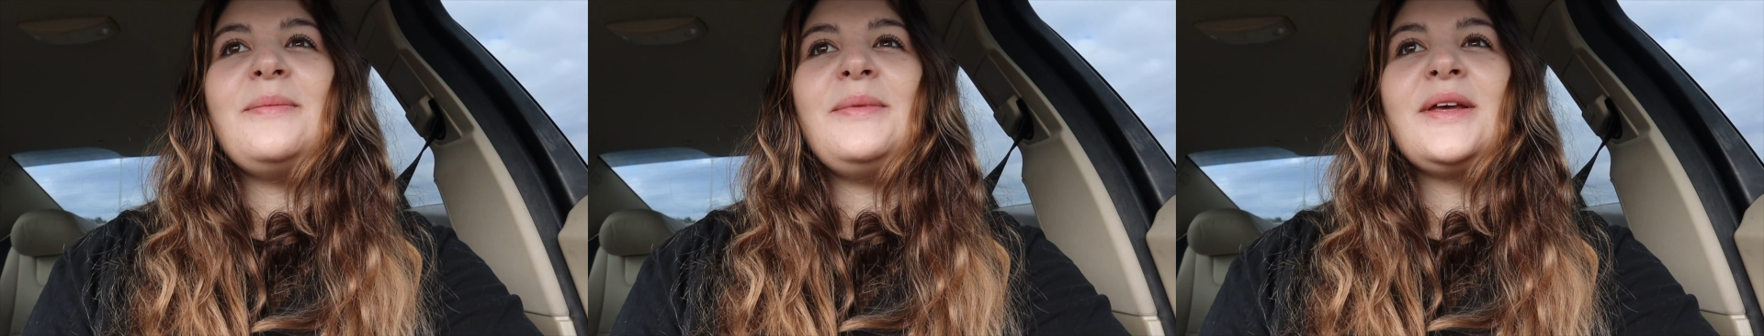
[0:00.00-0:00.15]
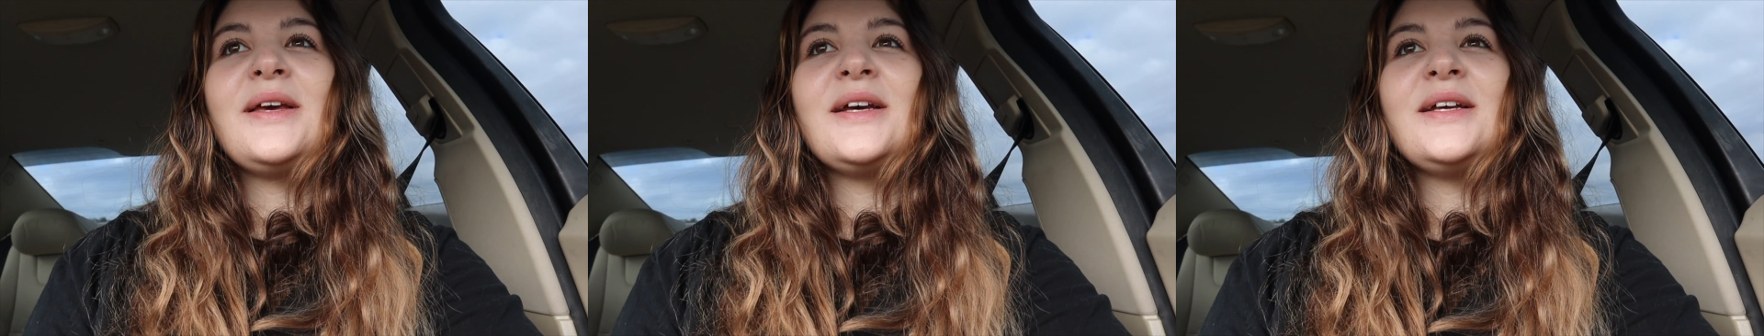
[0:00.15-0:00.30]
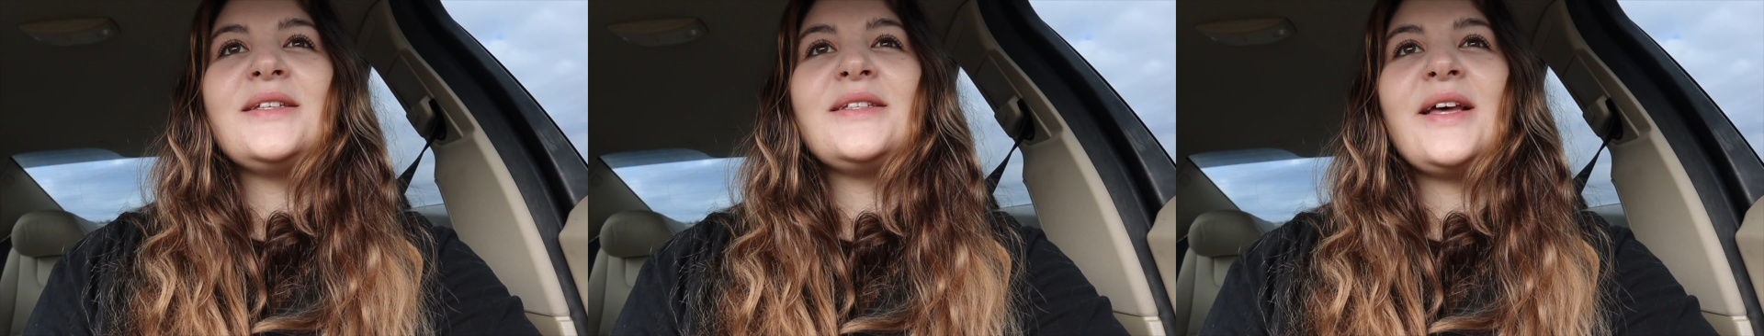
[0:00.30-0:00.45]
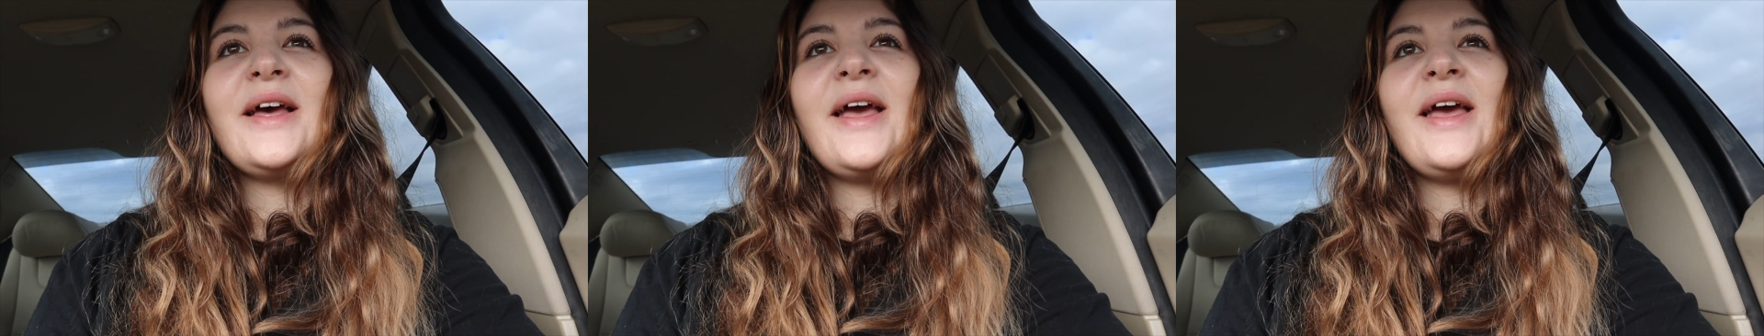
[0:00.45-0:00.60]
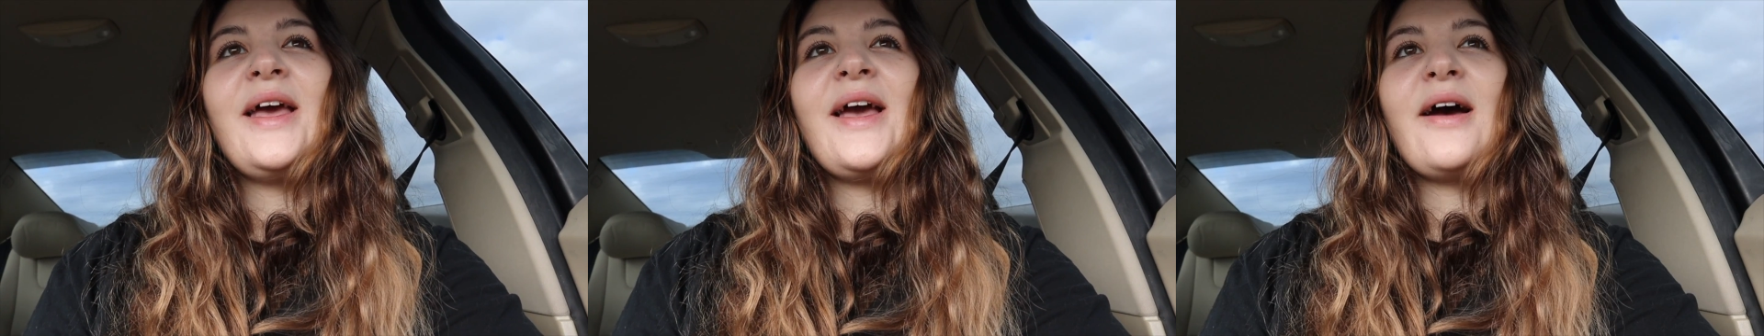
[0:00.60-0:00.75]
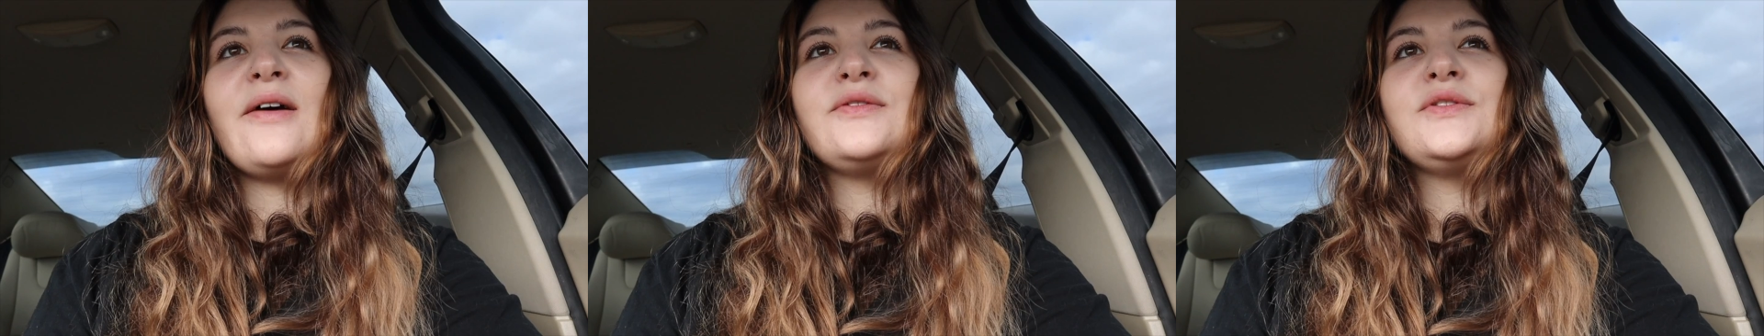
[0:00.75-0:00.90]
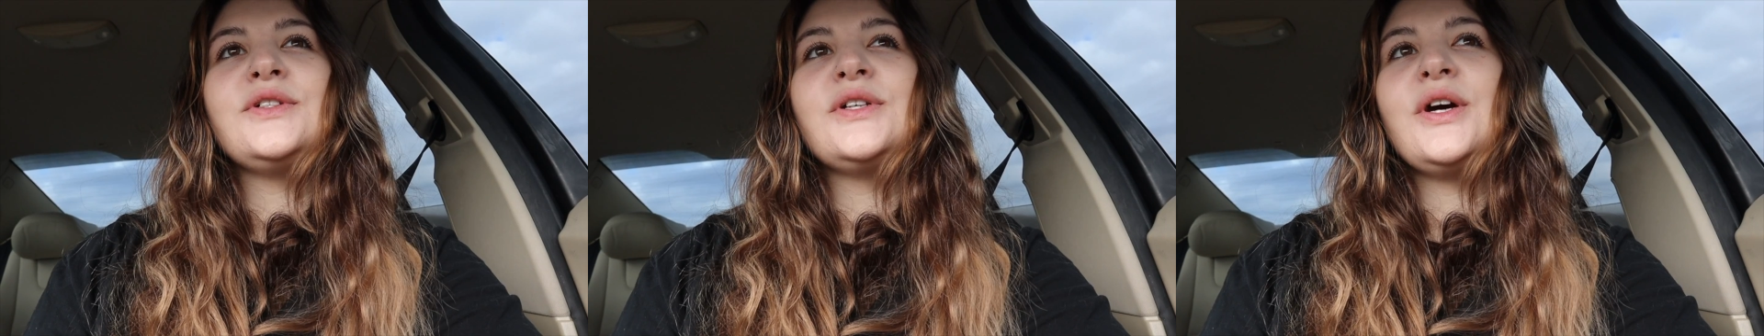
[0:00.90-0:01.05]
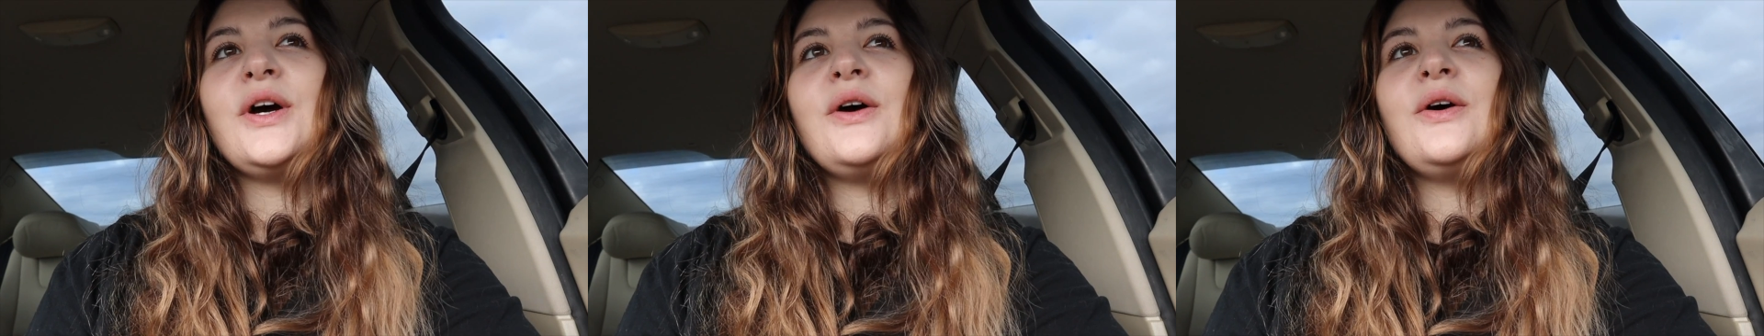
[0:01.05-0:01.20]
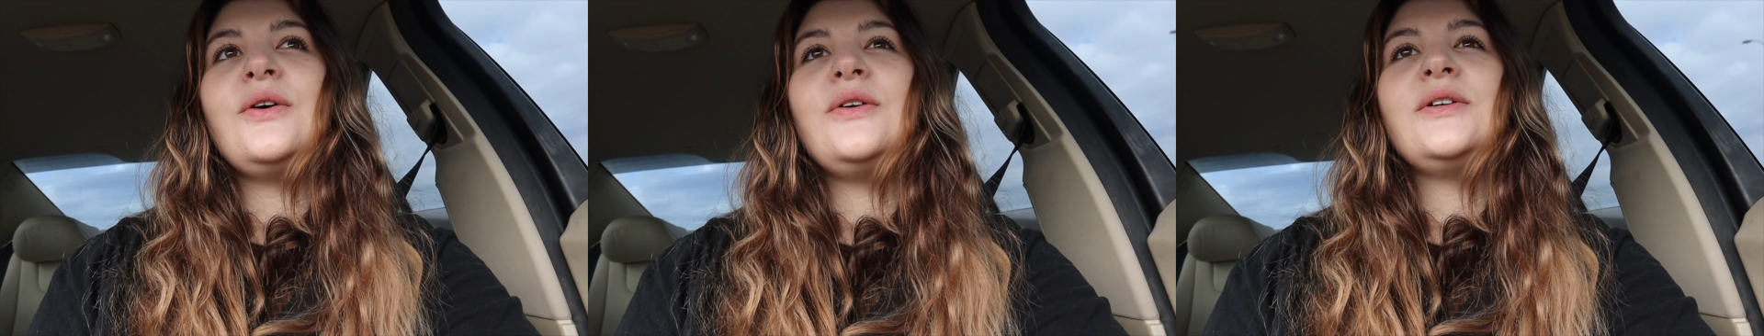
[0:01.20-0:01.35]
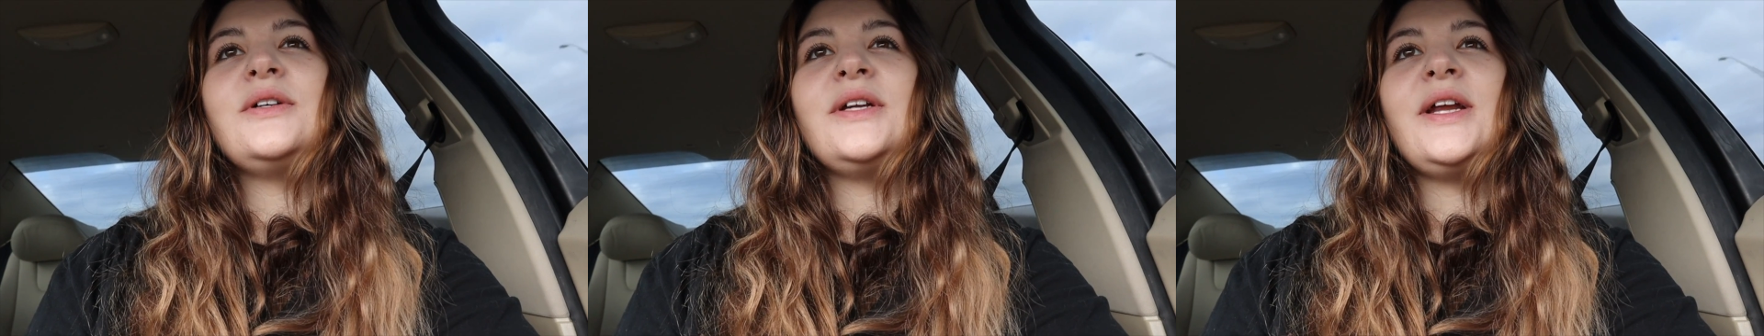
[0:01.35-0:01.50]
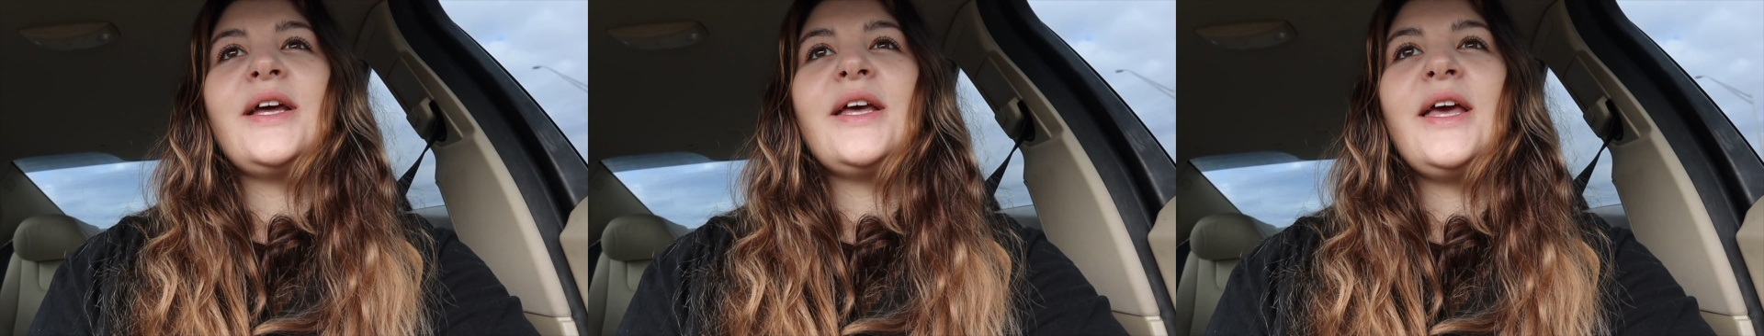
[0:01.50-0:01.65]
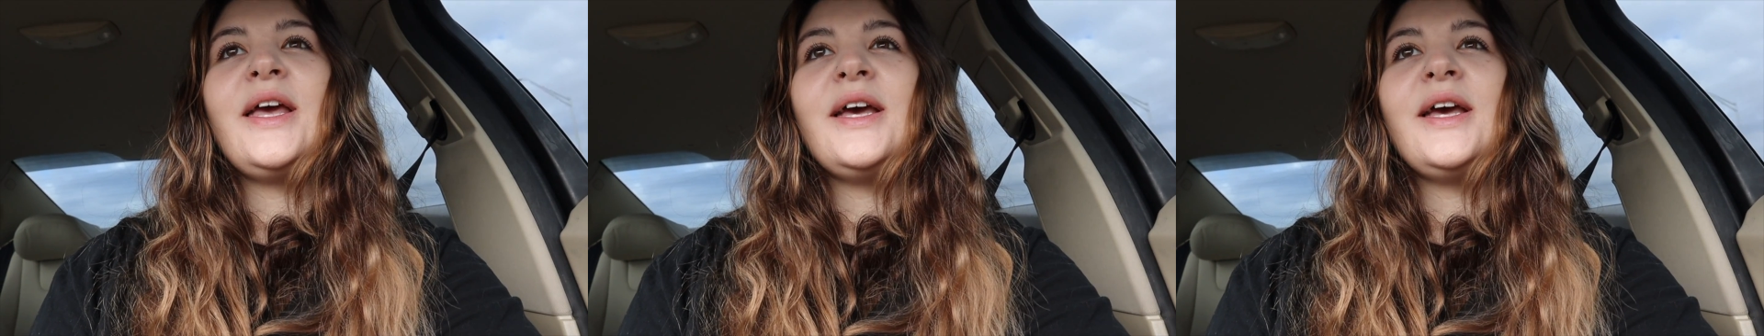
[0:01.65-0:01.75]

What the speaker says: because I have to go and I